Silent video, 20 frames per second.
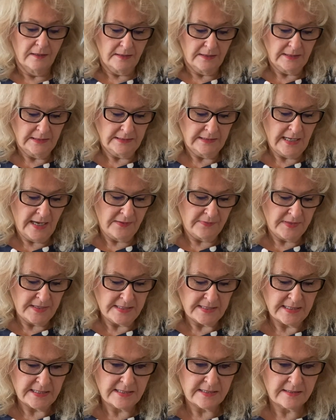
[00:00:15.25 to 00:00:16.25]
Now this
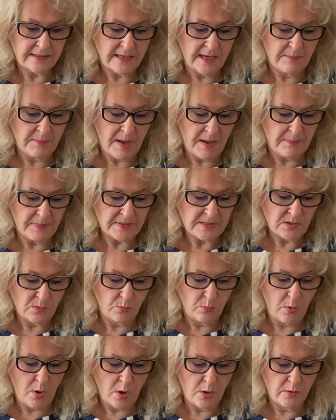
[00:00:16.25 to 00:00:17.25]
has come up as a
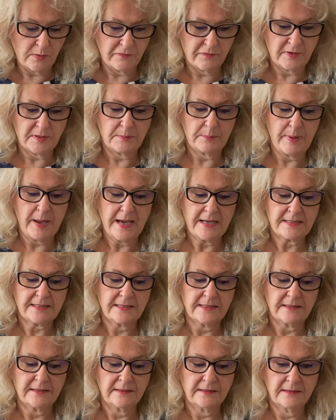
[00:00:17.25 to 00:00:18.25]
woven
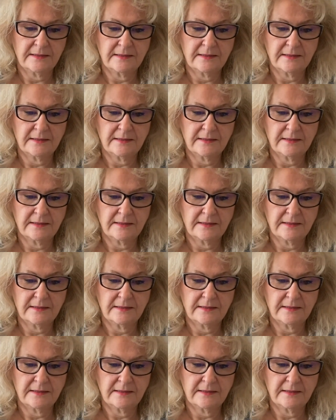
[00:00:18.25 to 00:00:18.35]
pattern.